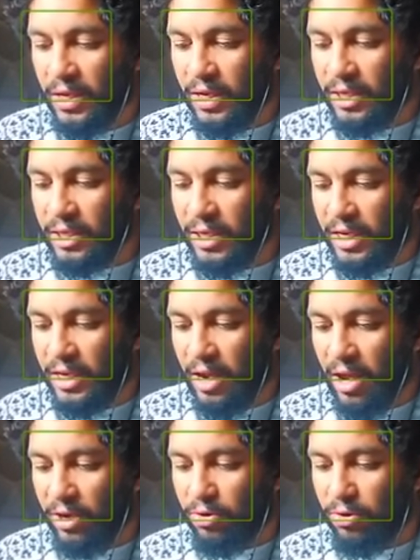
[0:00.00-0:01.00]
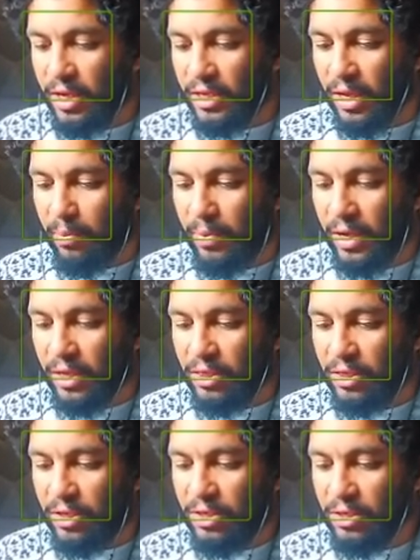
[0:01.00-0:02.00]
Is he not great that
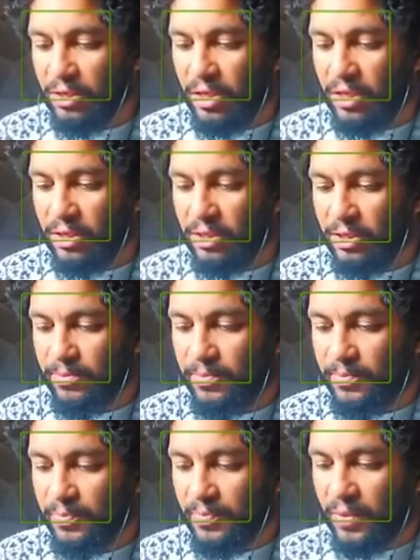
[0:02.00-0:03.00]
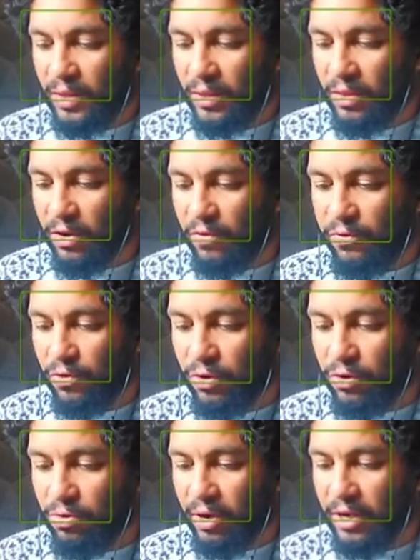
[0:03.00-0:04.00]
maketh these things?
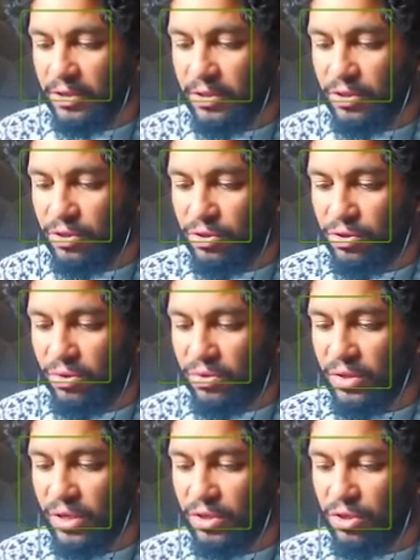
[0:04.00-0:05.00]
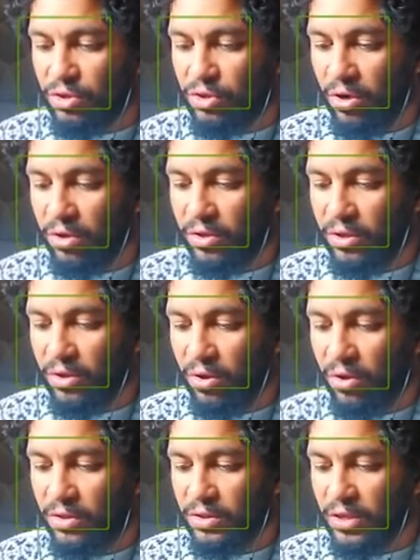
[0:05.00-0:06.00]
Therefore great is the truth, and stronger than
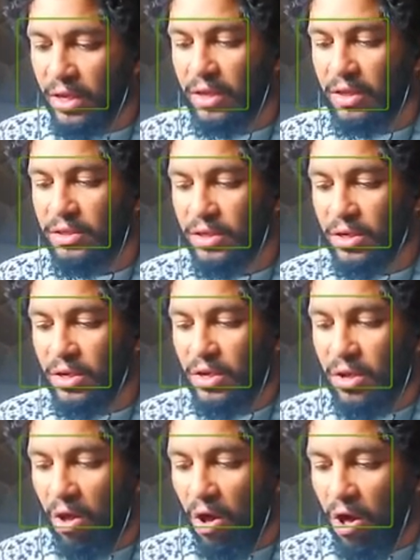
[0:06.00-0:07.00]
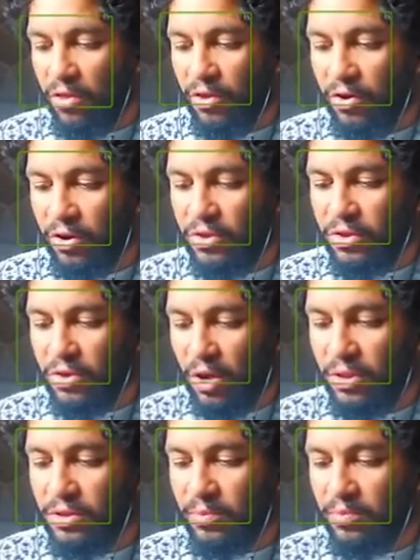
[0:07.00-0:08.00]
all things. All the earth
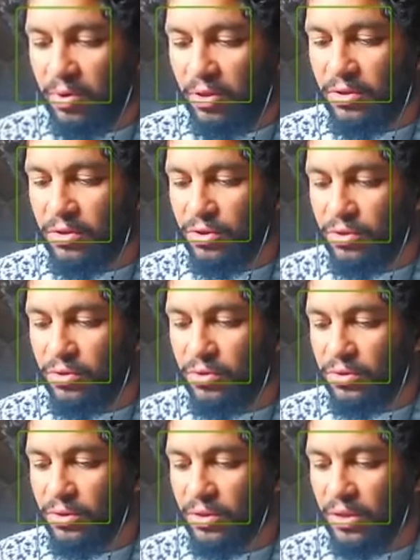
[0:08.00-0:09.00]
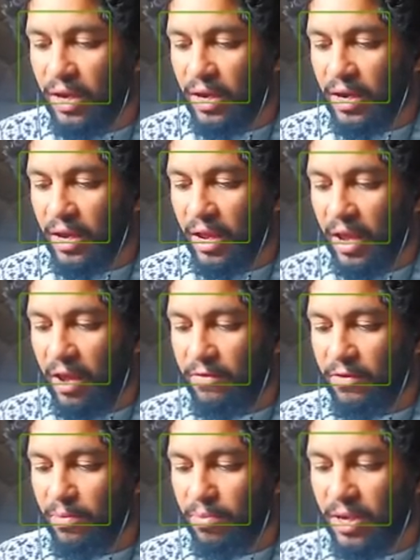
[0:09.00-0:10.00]
calleth upon the truth, and
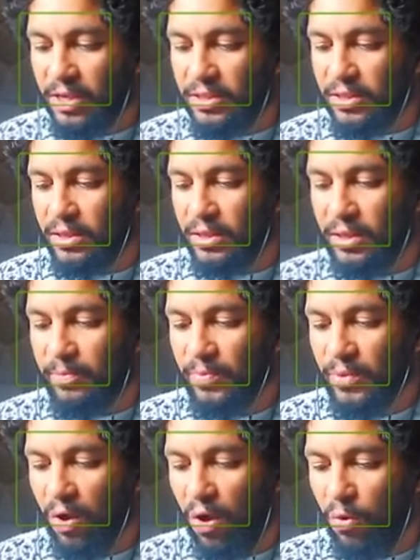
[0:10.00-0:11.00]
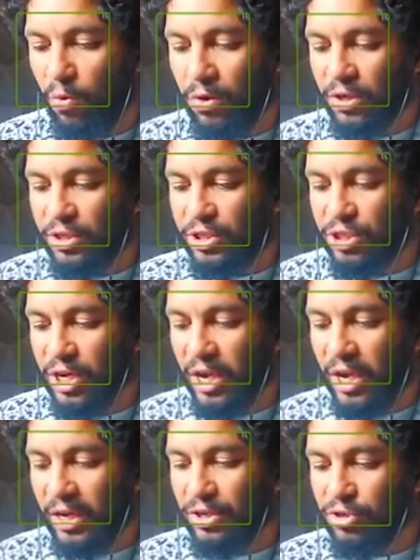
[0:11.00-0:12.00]
heaven blesseth it. All works
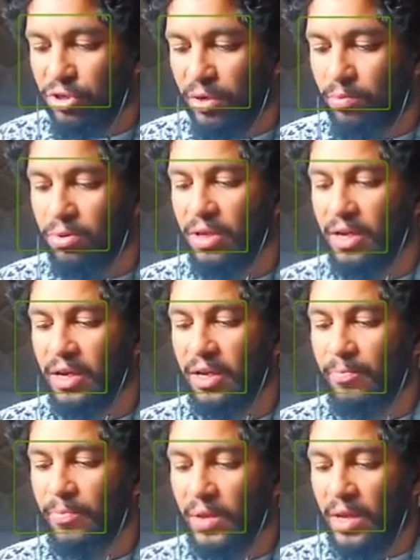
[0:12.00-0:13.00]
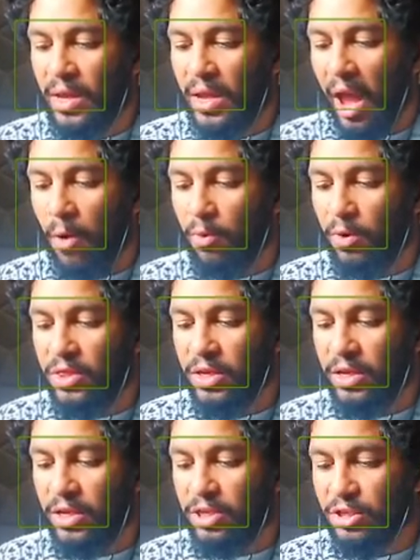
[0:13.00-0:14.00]
shake and tremble at it, and with
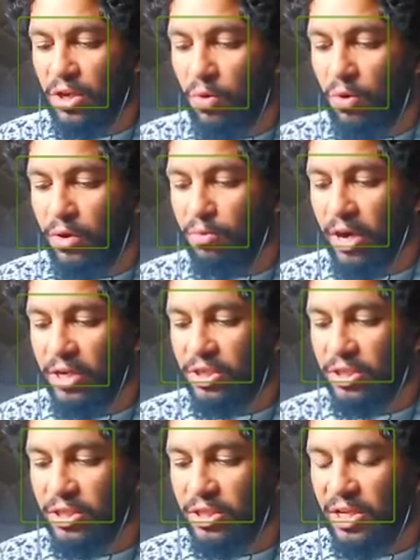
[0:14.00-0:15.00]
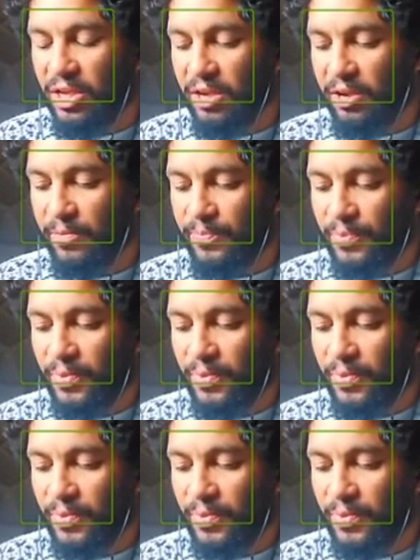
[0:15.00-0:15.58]
it is no unrighteous thing.